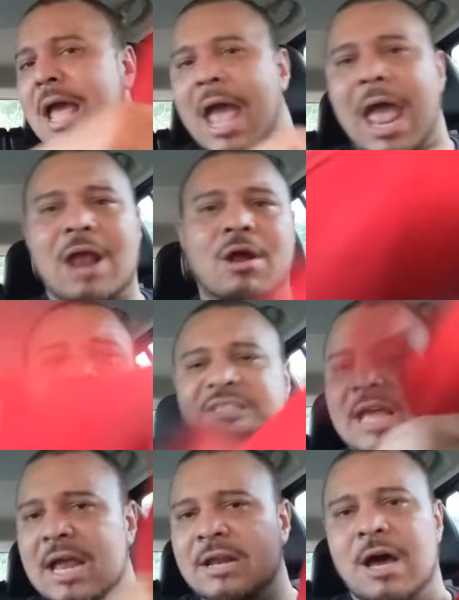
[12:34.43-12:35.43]
Head off,
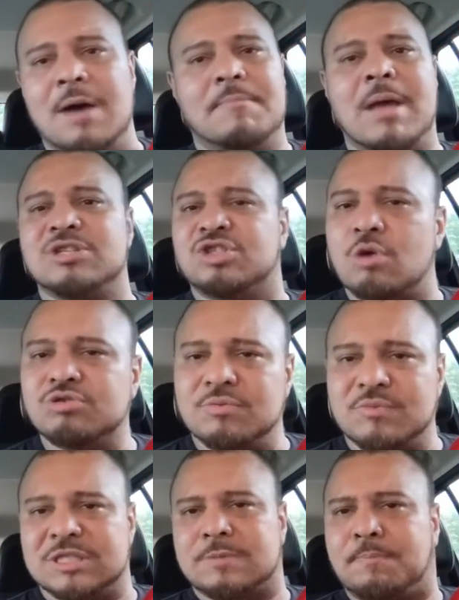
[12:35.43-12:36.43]
stand up, man. Show
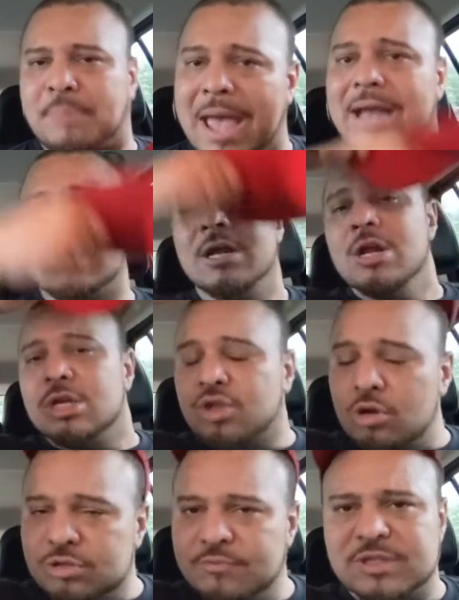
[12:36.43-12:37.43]
some respect.
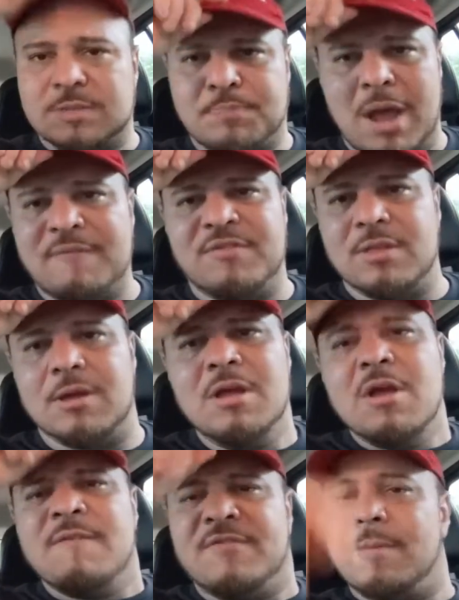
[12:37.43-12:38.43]
Show some respect for the
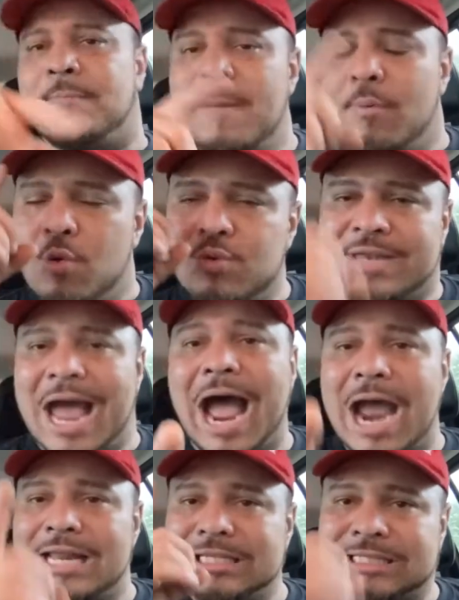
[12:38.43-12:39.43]
for the people who
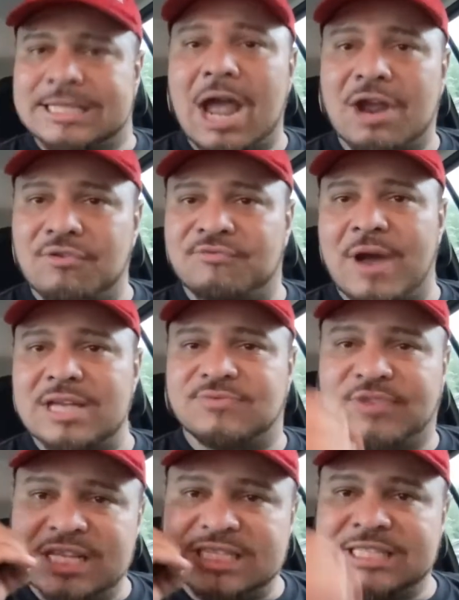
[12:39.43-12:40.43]
died and sacrificed
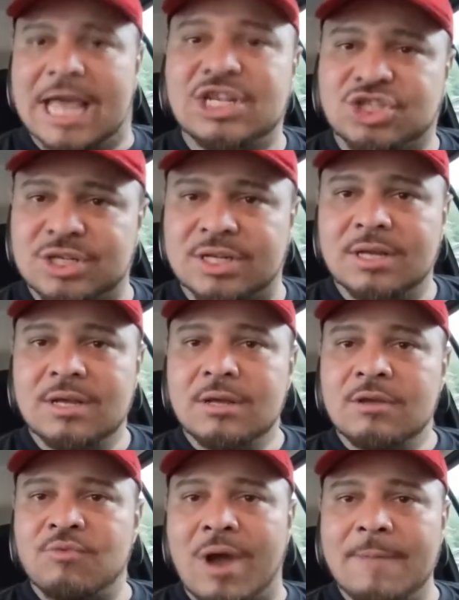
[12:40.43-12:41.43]
for this nation,
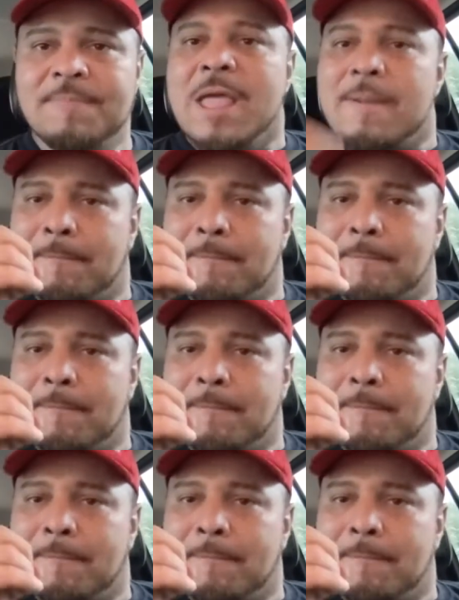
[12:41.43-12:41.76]
right?